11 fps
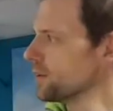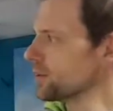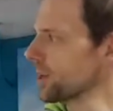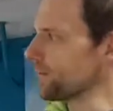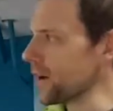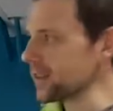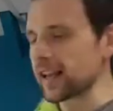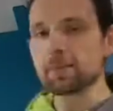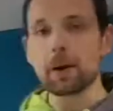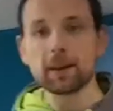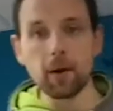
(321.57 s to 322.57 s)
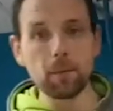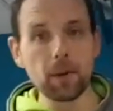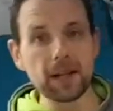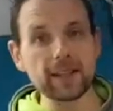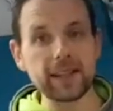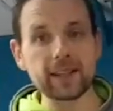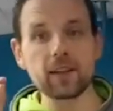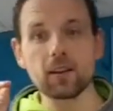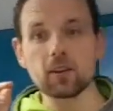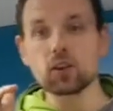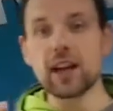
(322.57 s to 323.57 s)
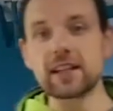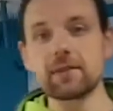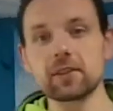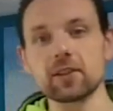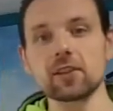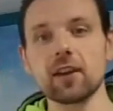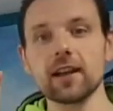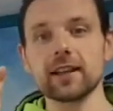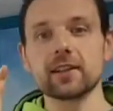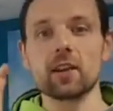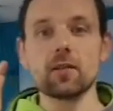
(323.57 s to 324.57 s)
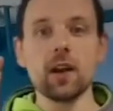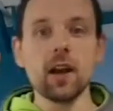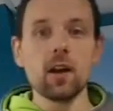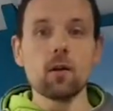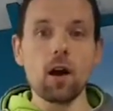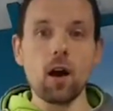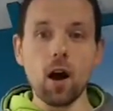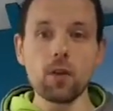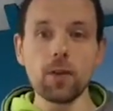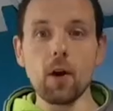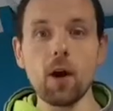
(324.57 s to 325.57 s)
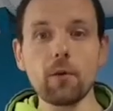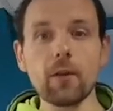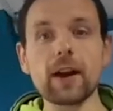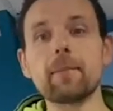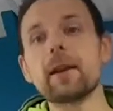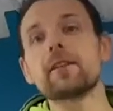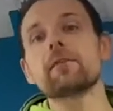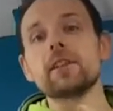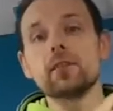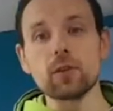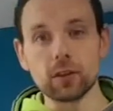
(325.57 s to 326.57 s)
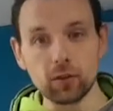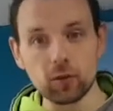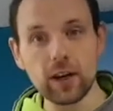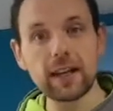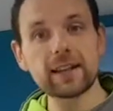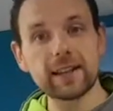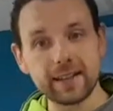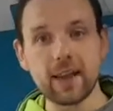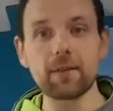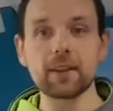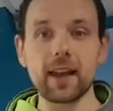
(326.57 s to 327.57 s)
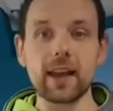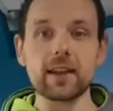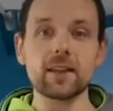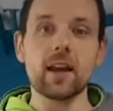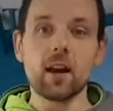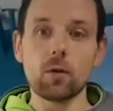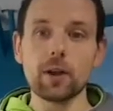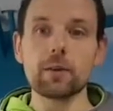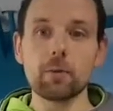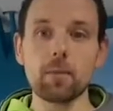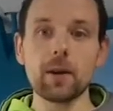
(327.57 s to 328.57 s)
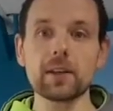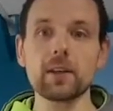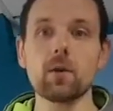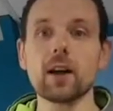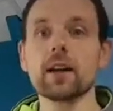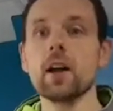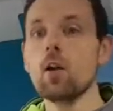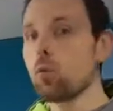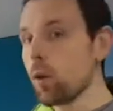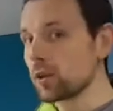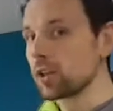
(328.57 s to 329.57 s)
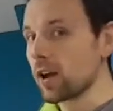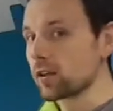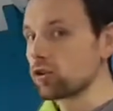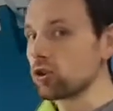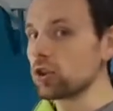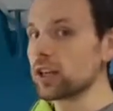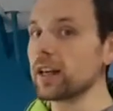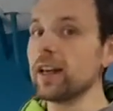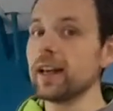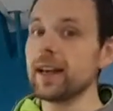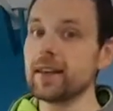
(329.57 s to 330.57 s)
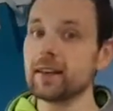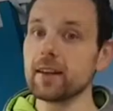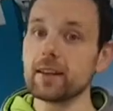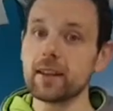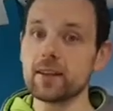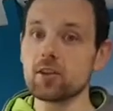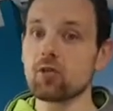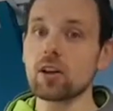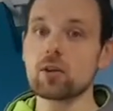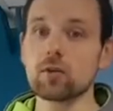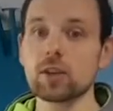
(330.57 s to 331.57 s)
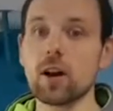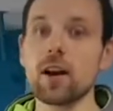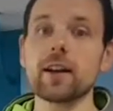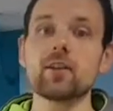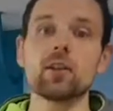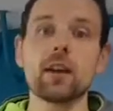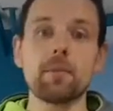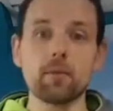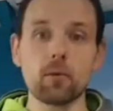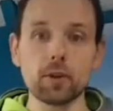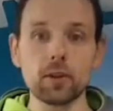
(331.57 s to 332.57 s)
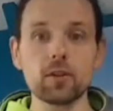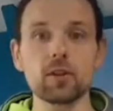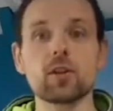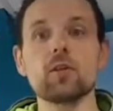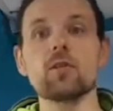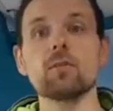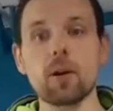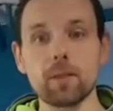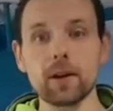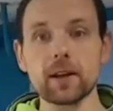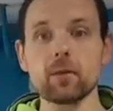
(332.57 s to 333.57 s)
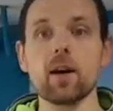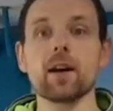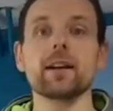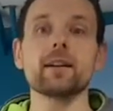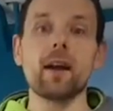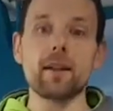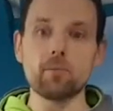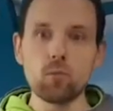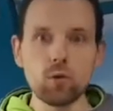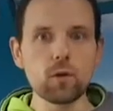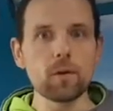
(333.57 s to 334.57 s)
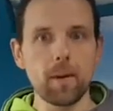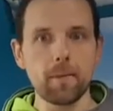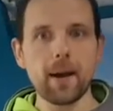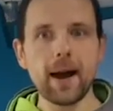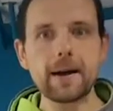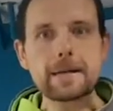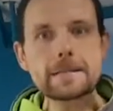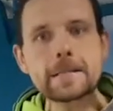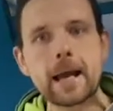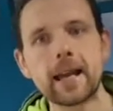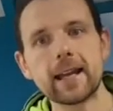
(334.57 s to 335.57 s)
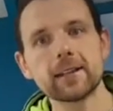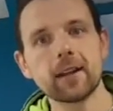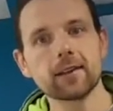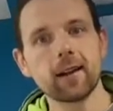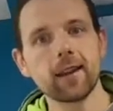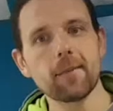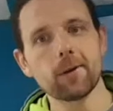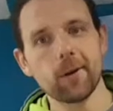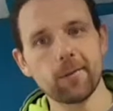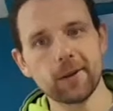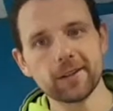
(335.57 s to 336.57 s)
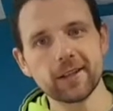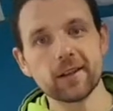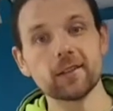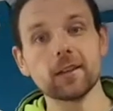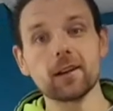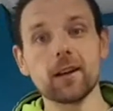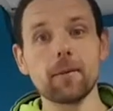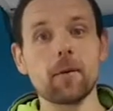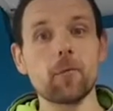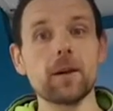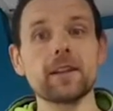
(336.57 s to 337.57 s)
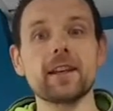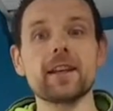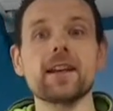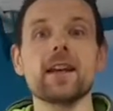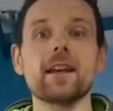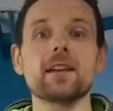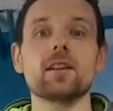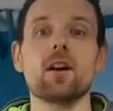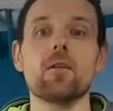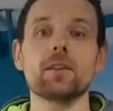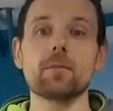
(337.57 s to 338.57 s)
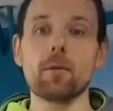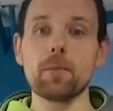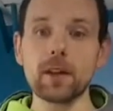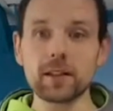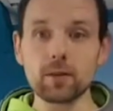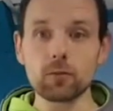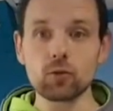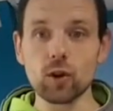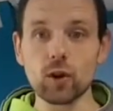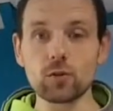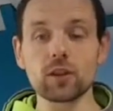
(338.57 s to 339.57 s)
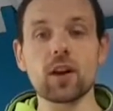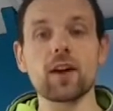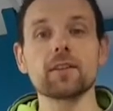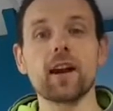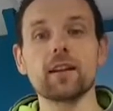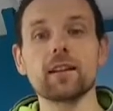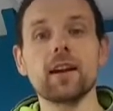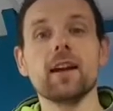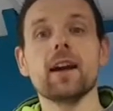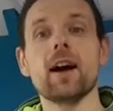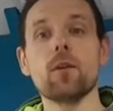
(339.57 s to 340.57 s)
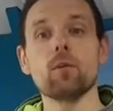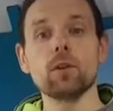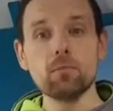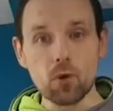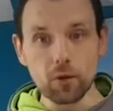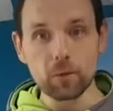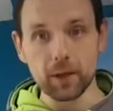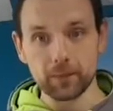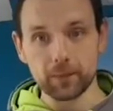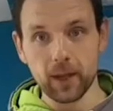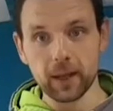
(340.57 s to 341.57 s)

So the first aspect, the mobility, starts to change ever so slightly. So though I would recommend obviously doing 3 to 7 days a week of mobility work, what we start introducing in the structural side, as you get a bit more used to the mobility work and move a bit better, is dynamic mobility. Now, dynamic mobility is obviously mobility drills that are done with movement.